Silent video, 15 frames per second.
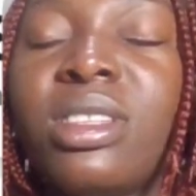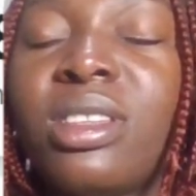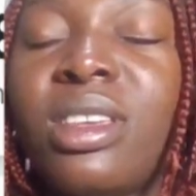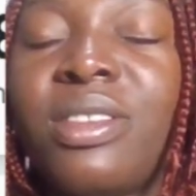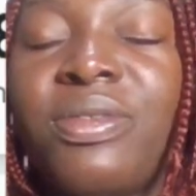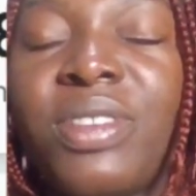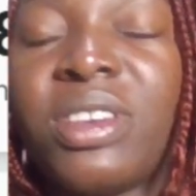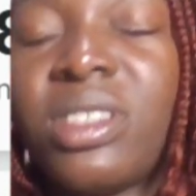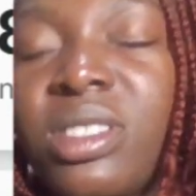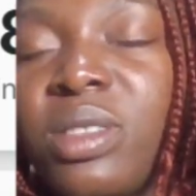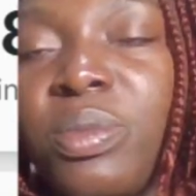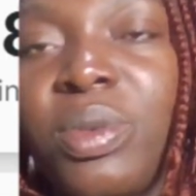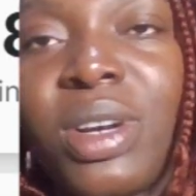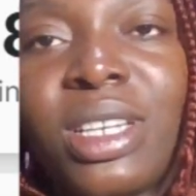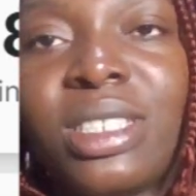a very
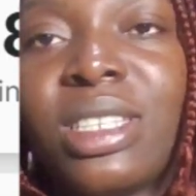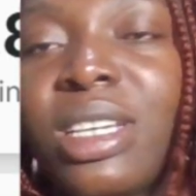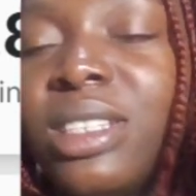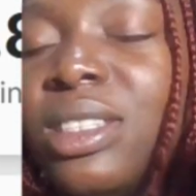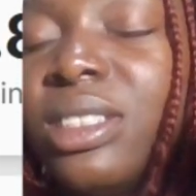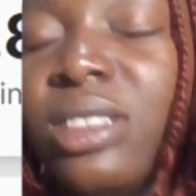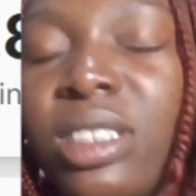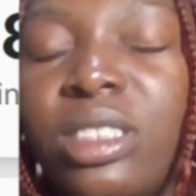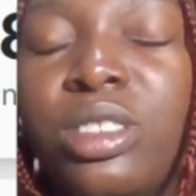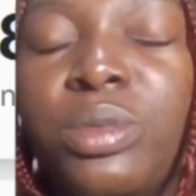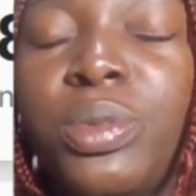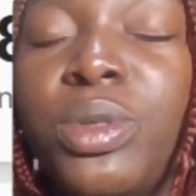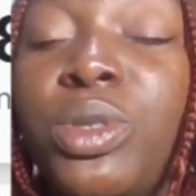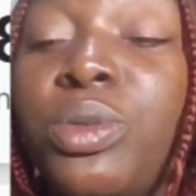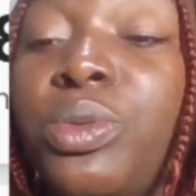simple idea, and the
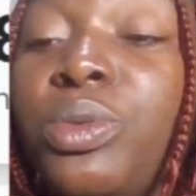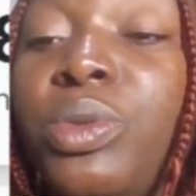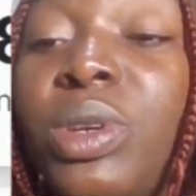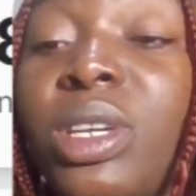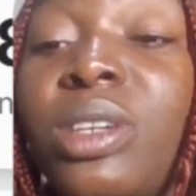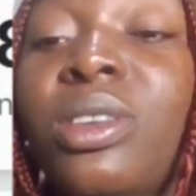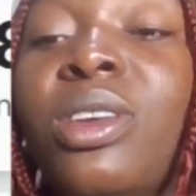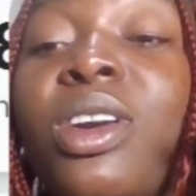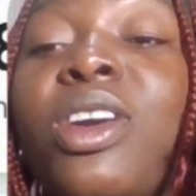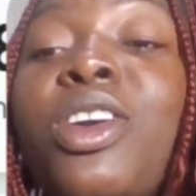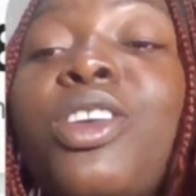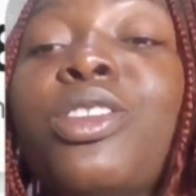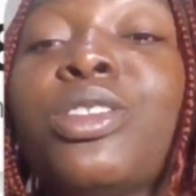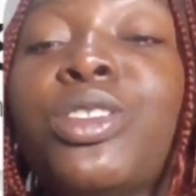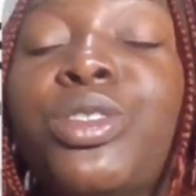ChatGPT will
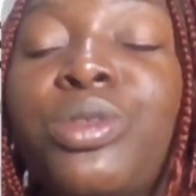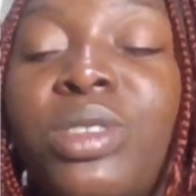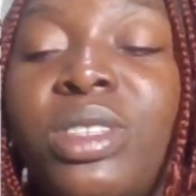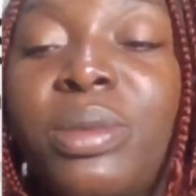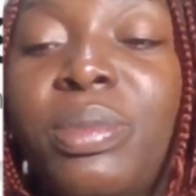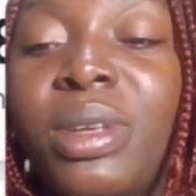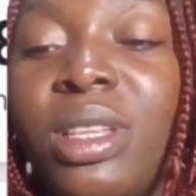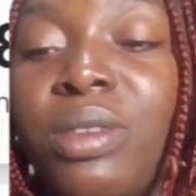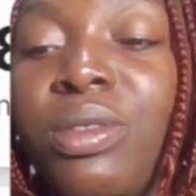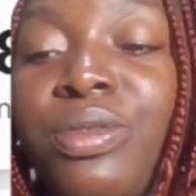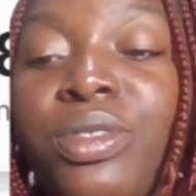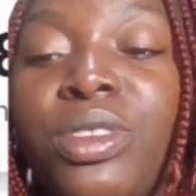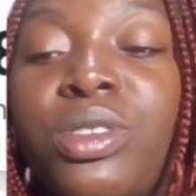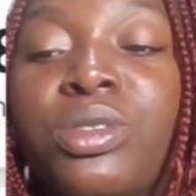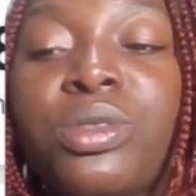construct a better one for you.